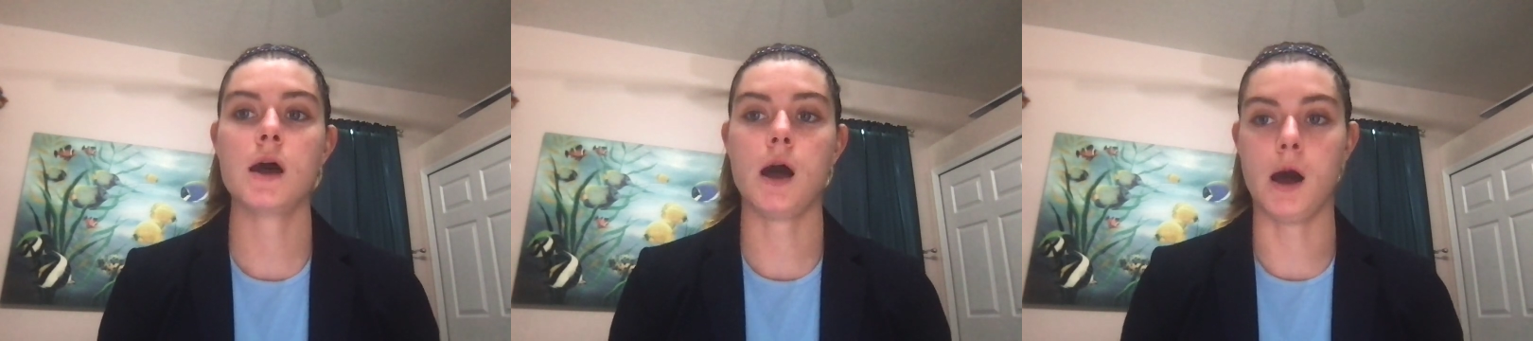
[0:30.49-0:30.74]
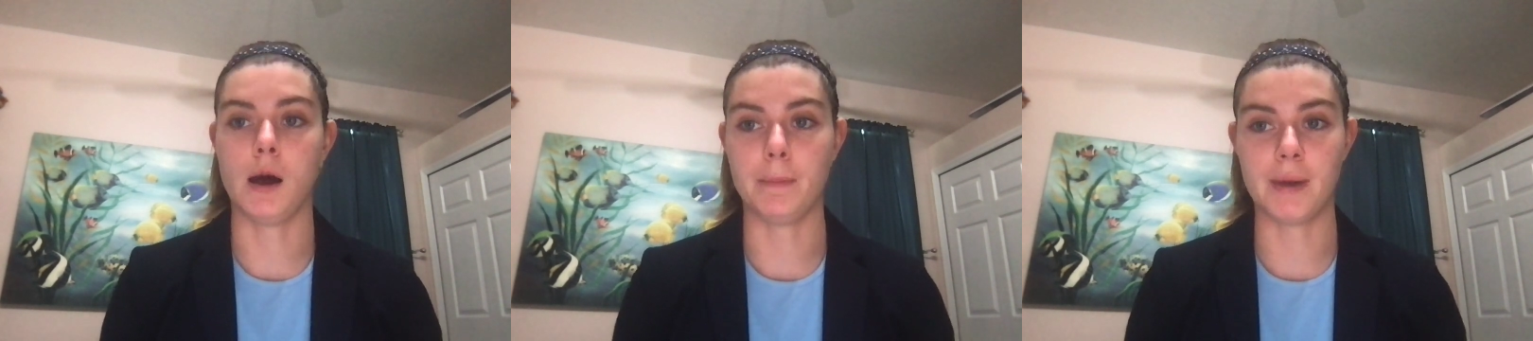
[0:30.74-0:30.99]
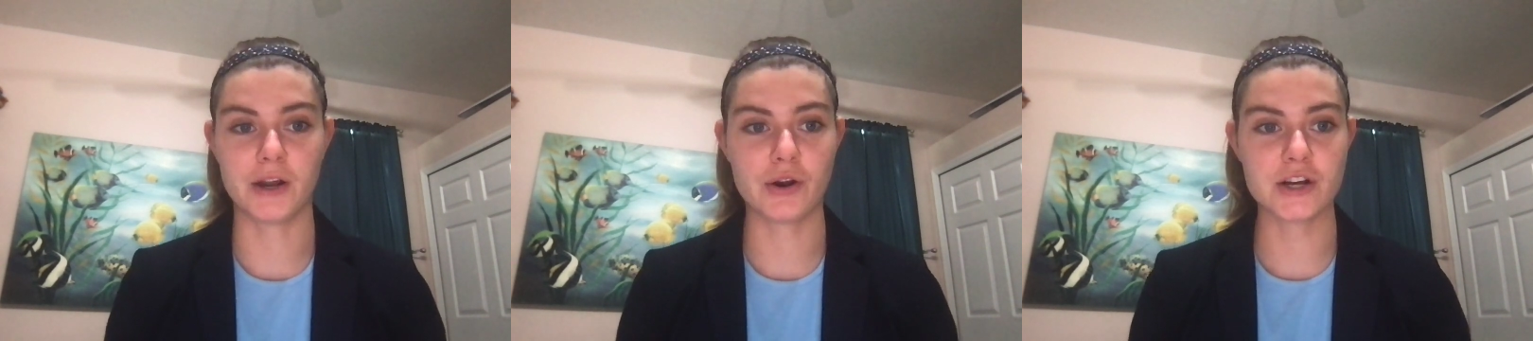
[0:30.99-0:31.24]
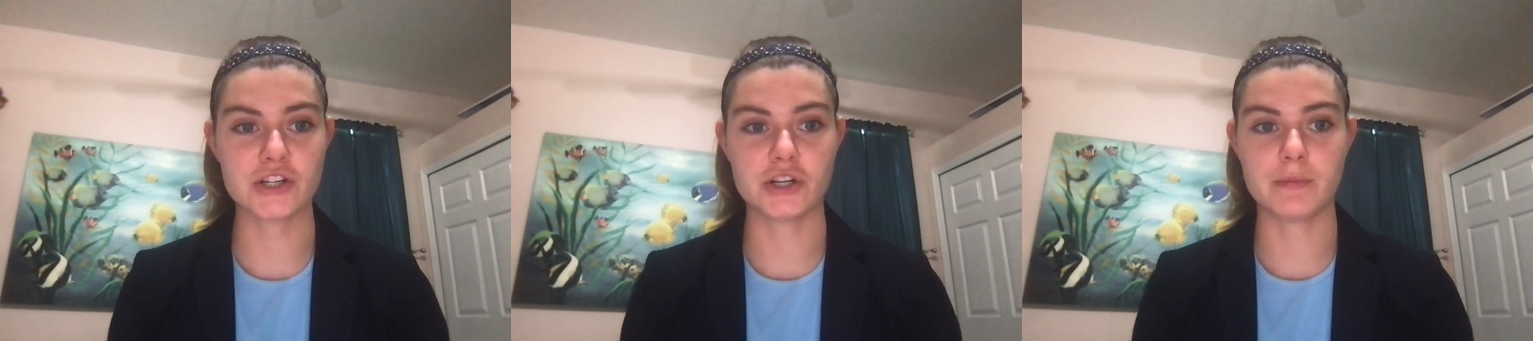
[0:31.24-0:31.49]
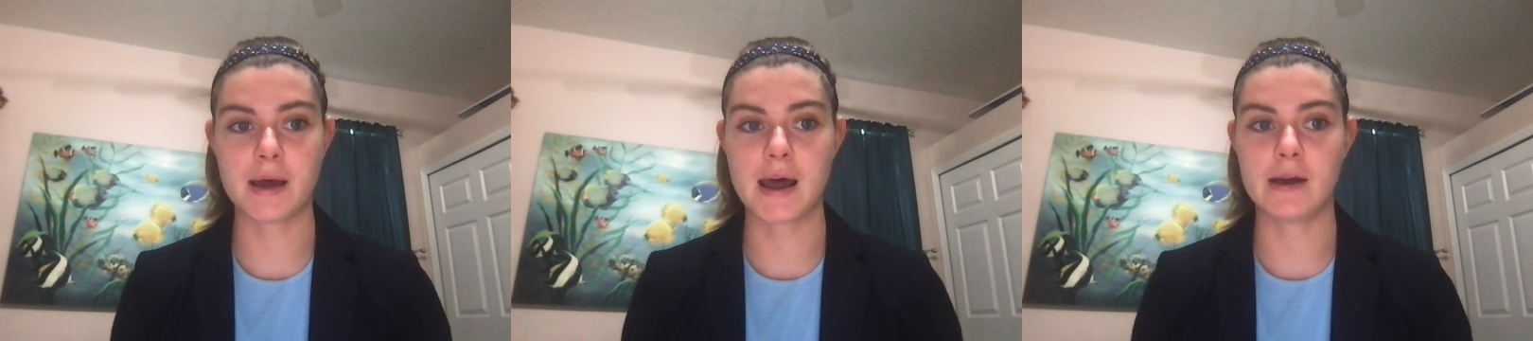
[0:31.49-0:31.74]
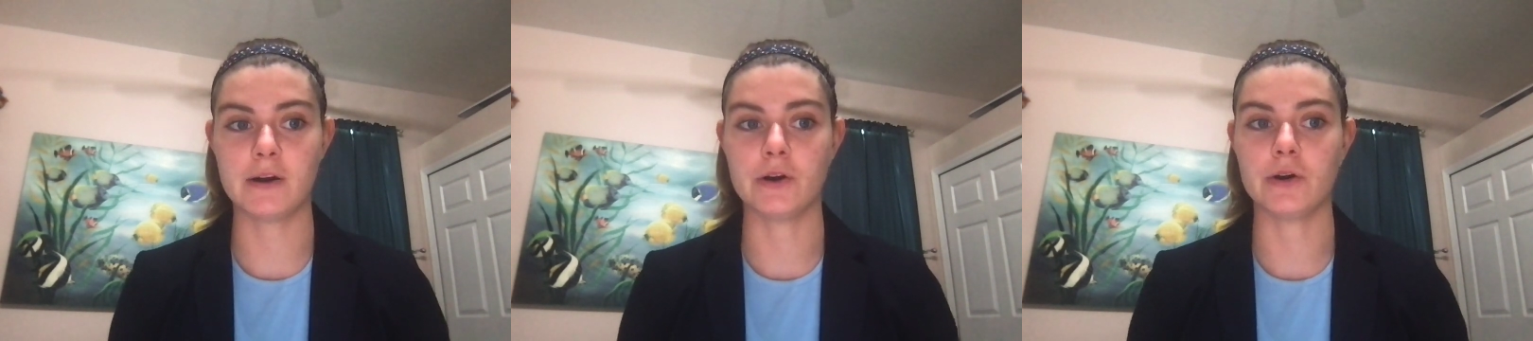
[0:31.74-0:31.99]
um, migration
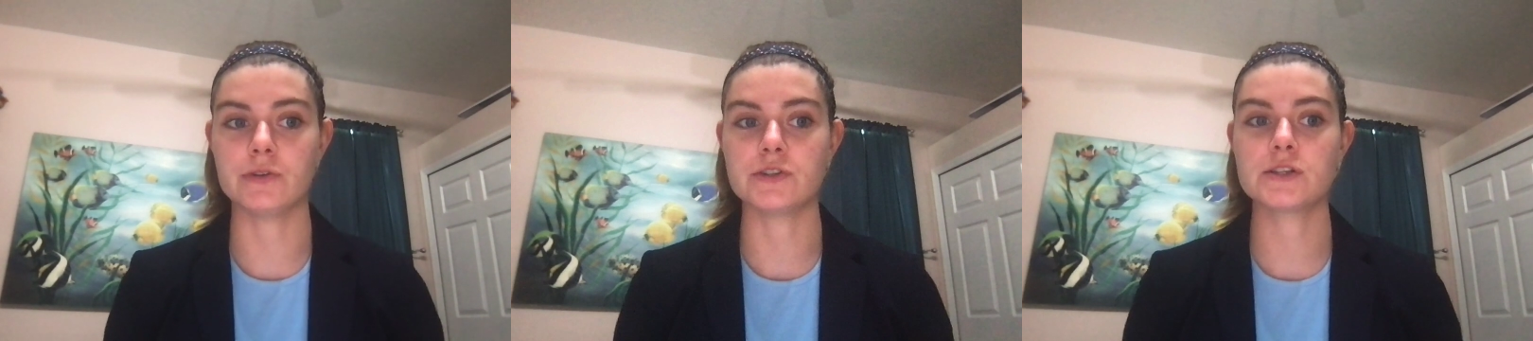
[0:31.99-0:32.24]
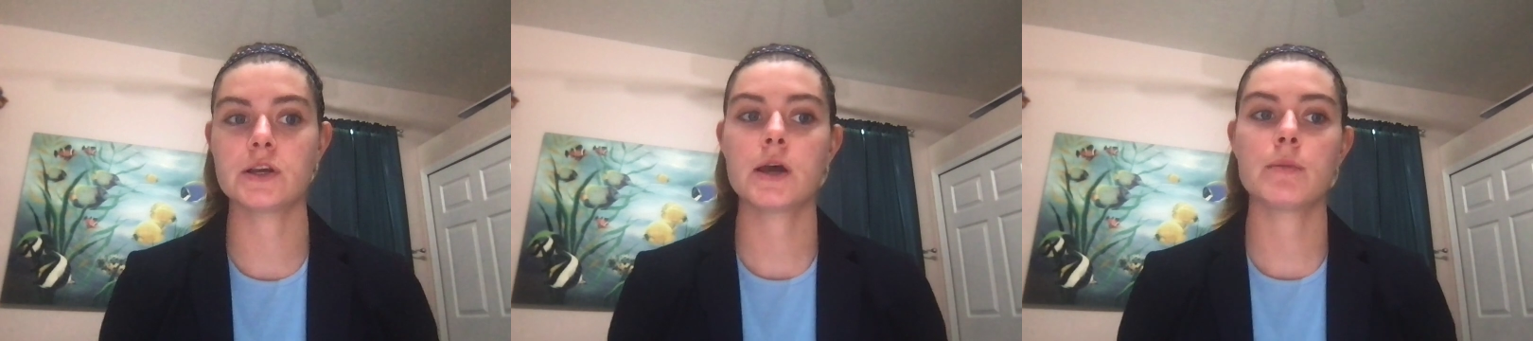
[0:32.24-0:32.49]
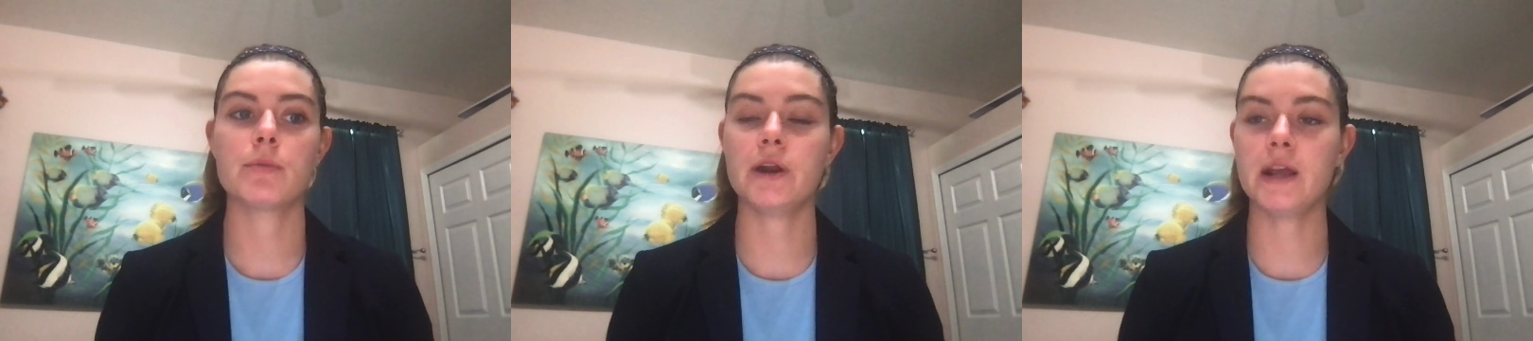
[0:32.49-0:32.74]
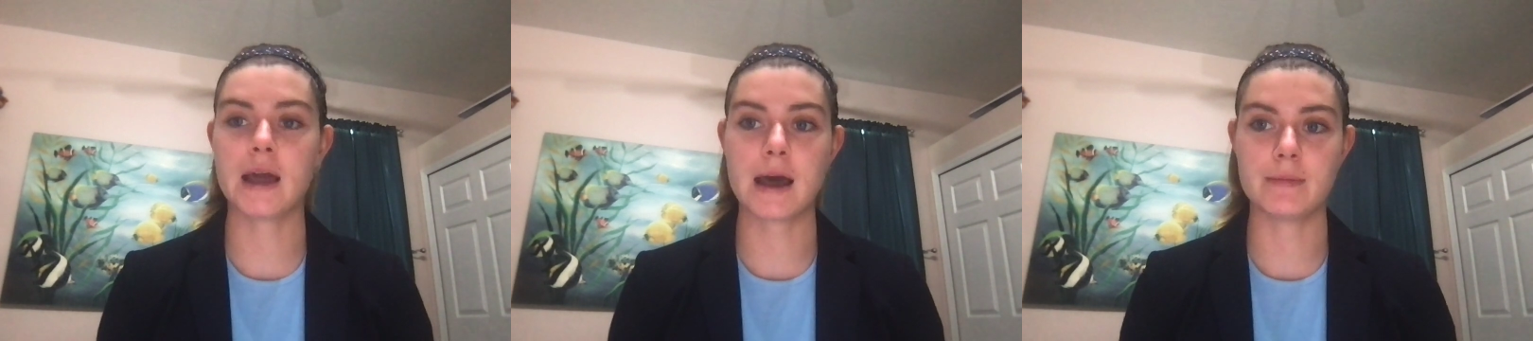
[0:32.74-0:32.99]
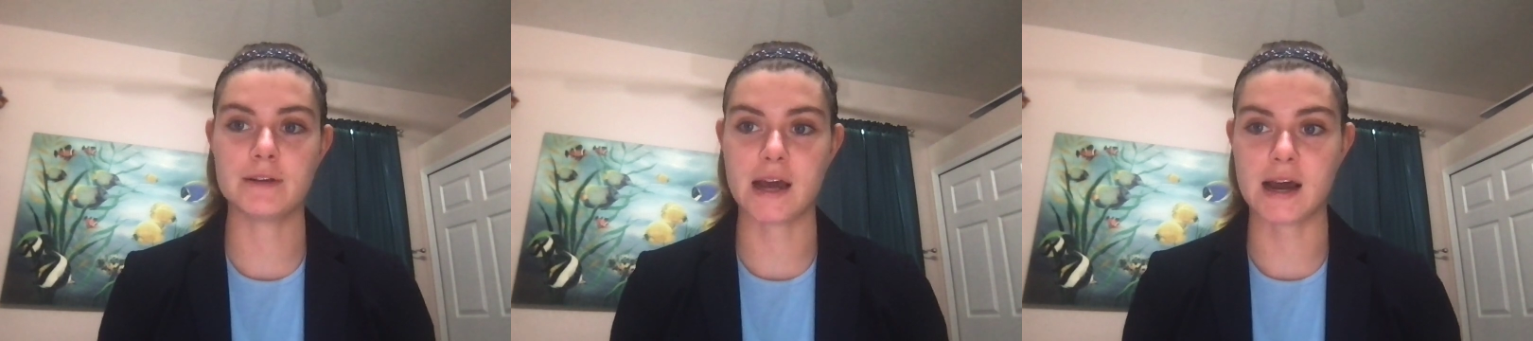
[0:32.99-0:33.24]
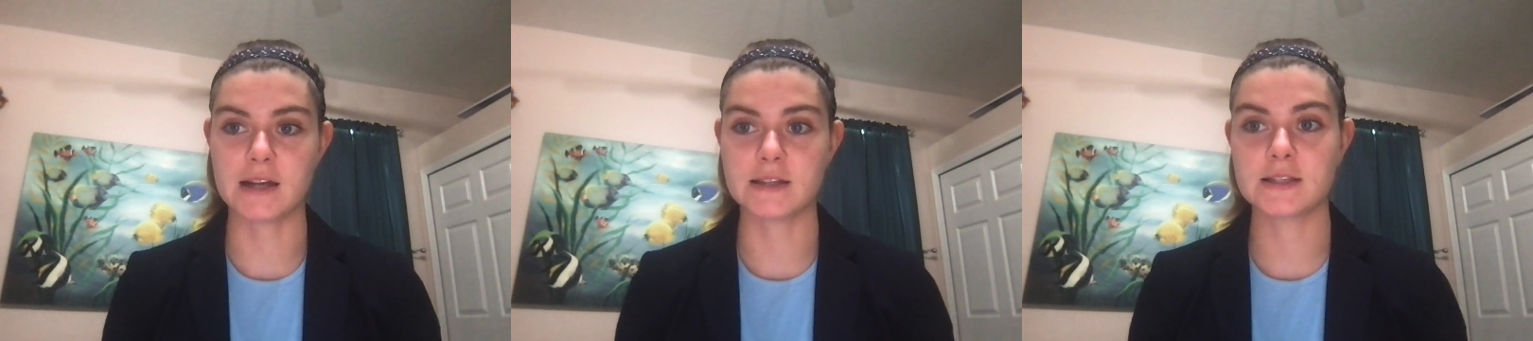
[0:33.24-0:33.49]
patterns, breeding
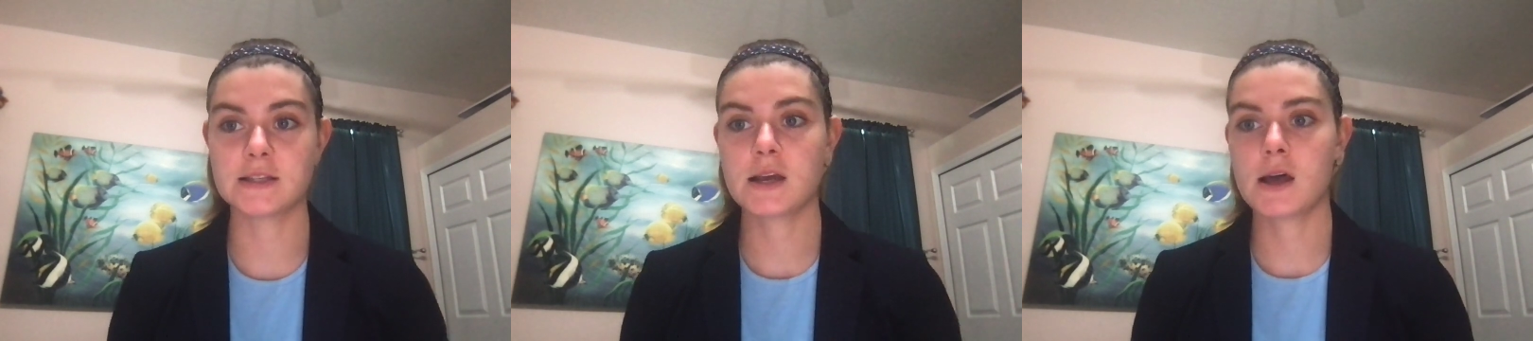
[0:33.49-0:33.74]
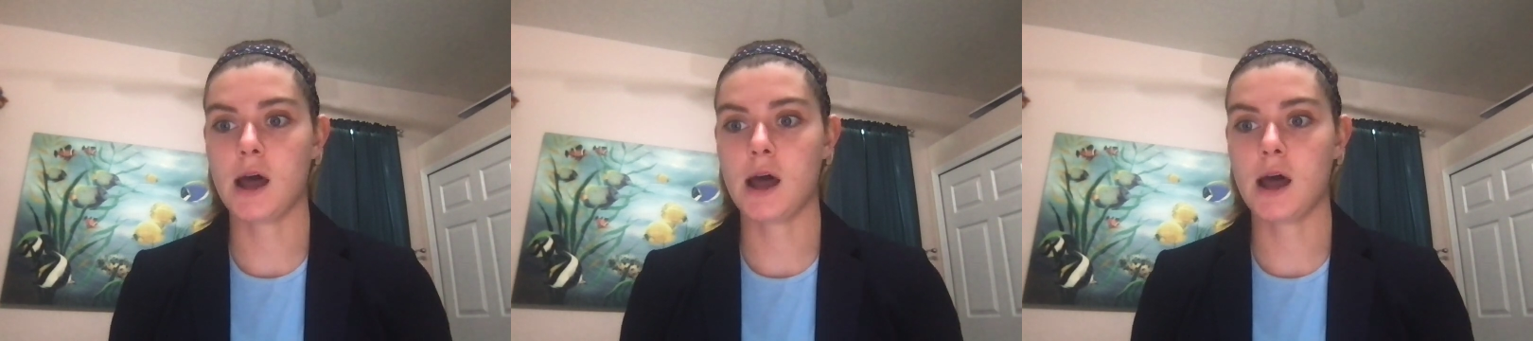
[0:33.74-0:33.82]
habitats,